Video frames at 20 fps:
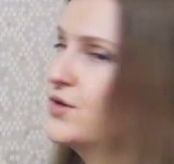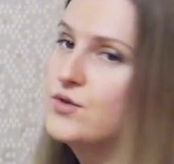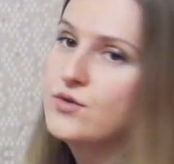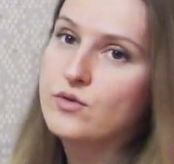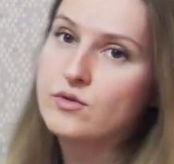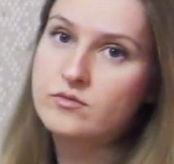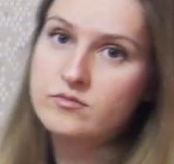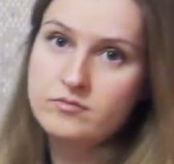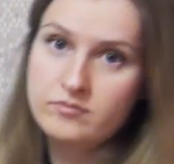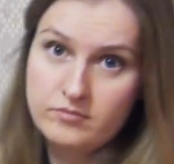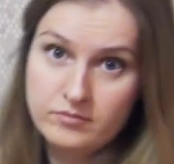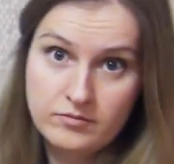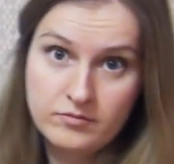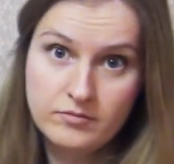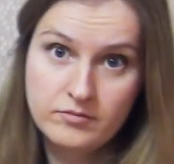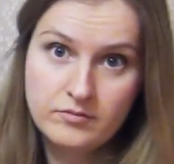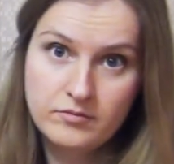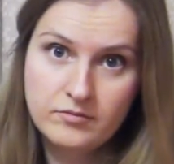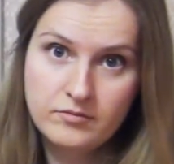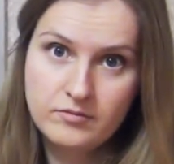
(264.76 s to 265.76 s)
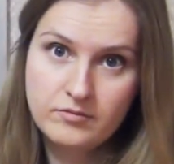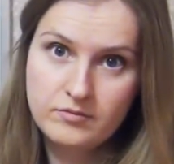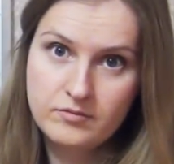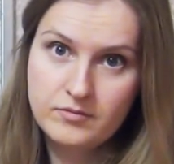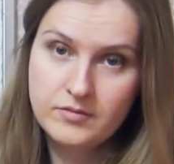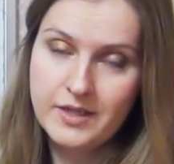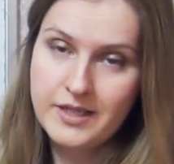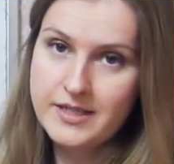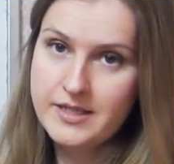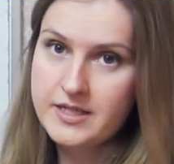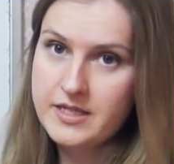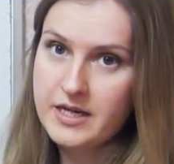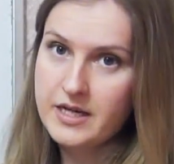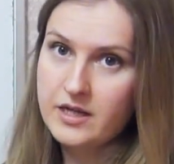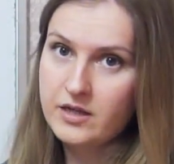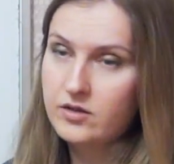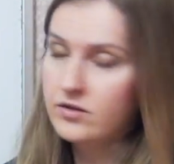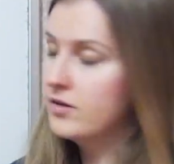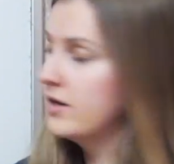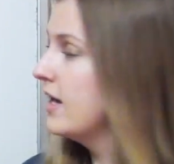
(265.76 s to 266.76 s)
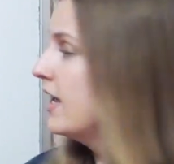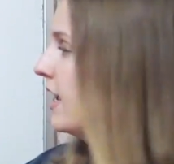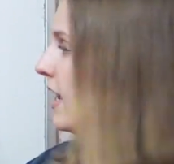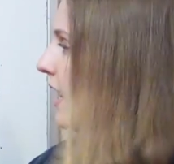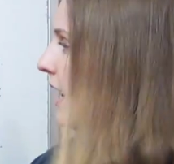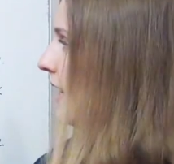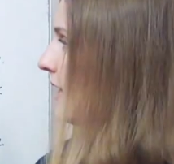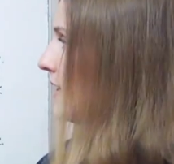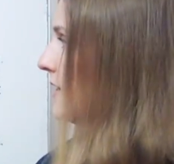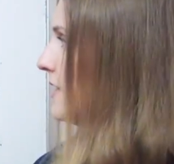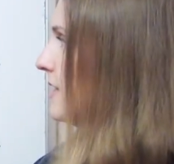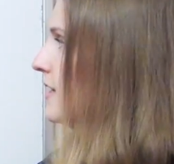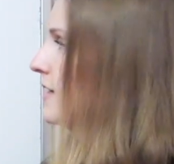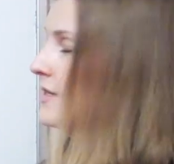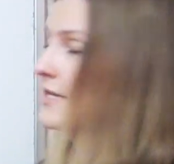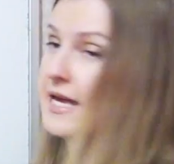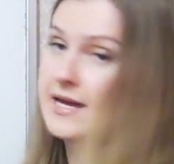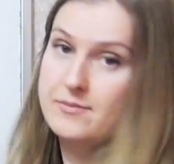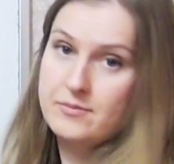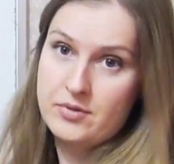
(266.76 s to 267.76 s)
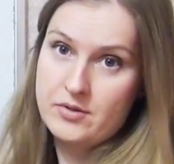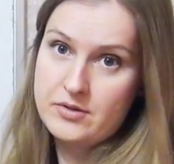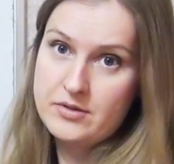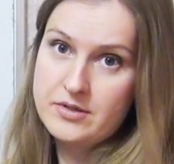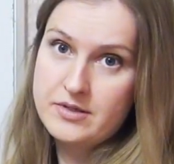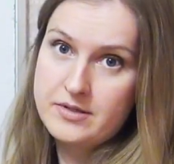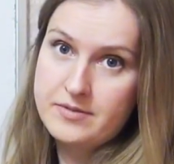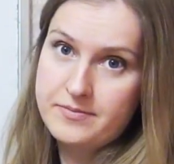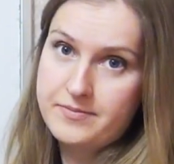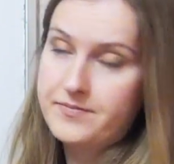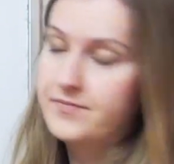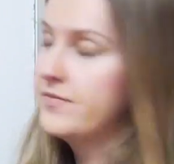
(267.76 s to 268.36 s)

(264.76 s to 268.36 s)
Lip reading: to. Let's take a look at the examples.